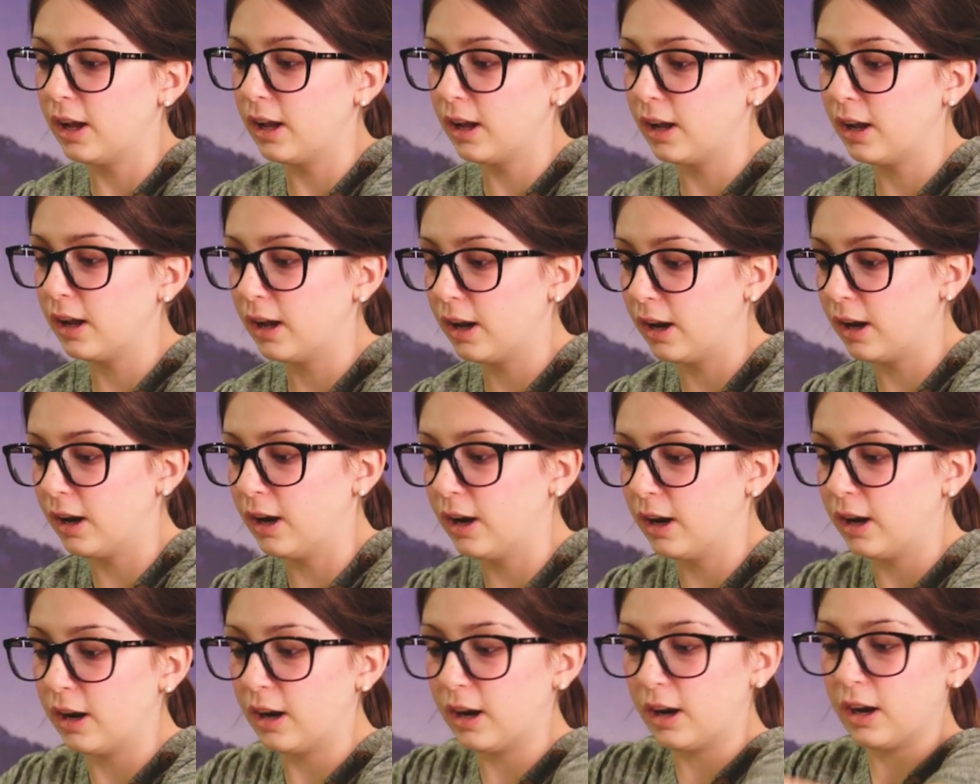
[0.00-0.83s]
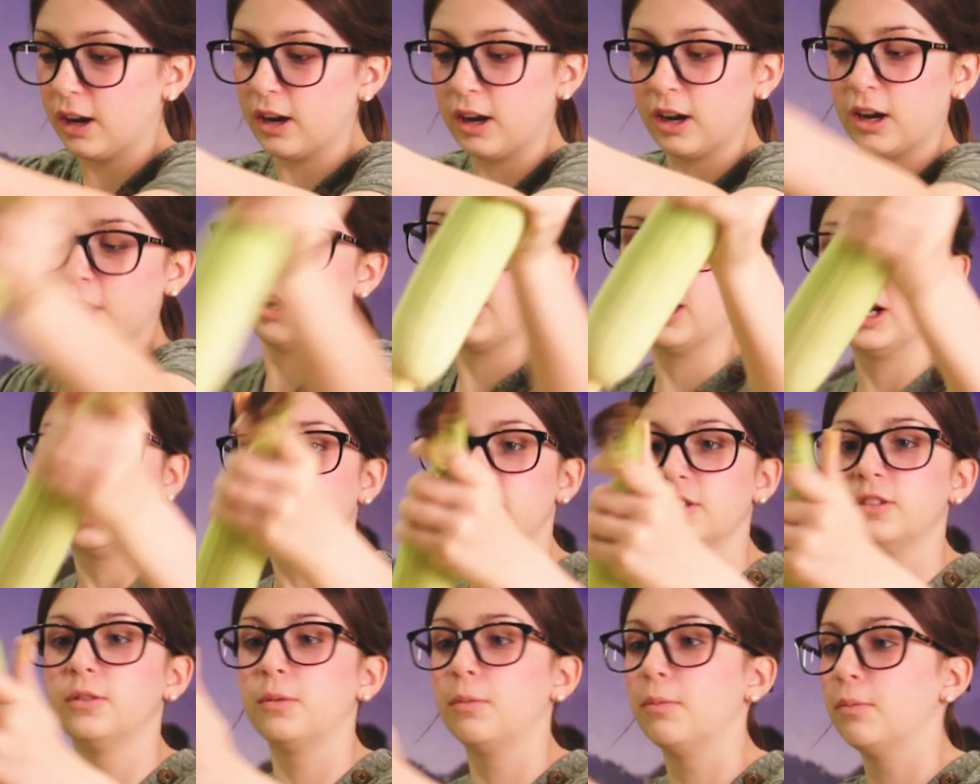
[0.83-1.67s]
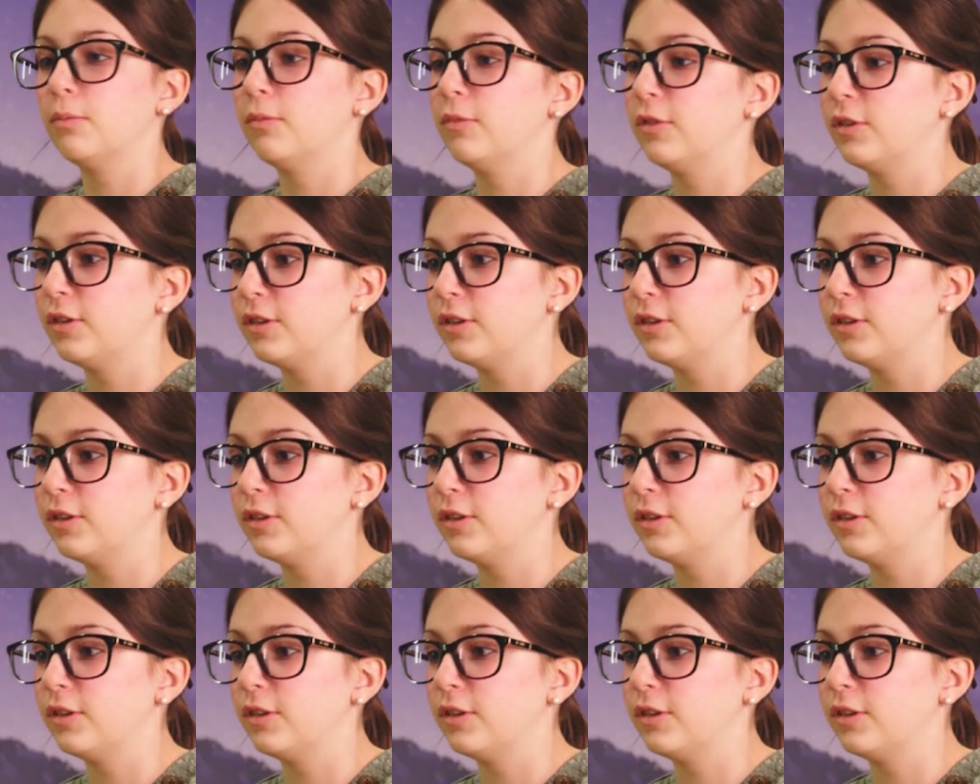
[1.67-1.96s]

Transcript: No one is speaking in this clip.